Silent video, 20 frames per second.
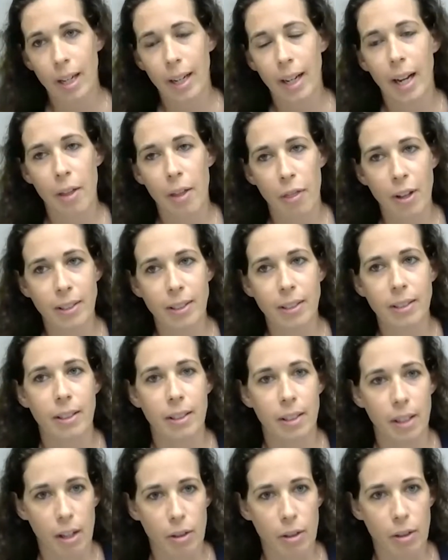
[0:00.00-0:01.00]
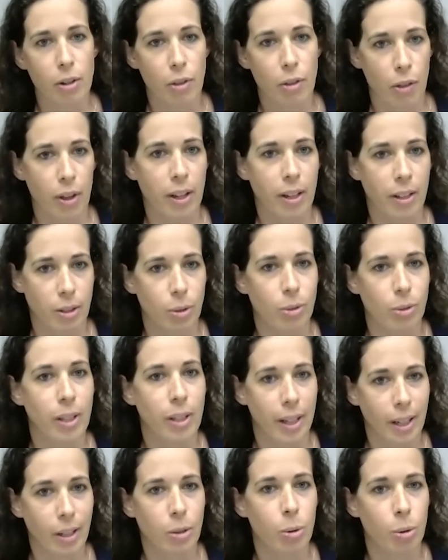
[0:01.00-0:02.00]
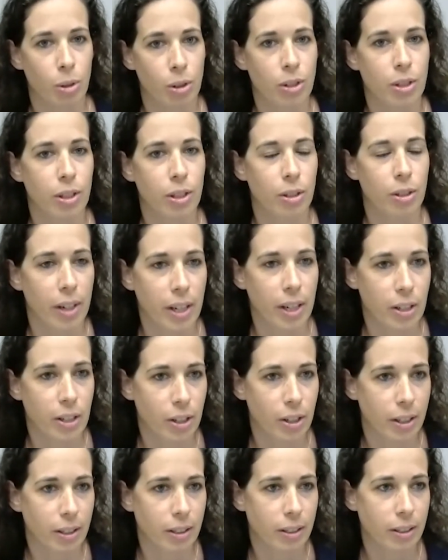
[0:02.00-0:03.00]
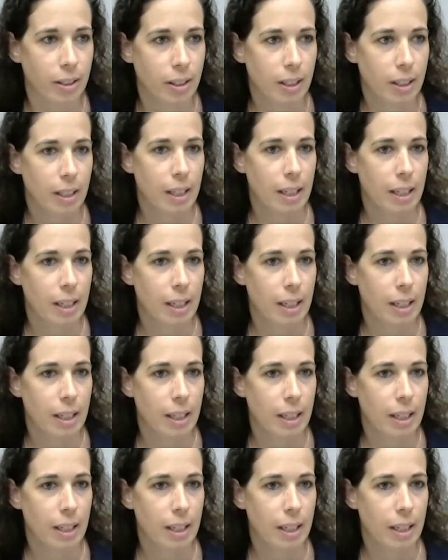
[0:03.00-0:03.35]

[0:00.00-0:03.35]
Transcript: I think that another thing to take into consideration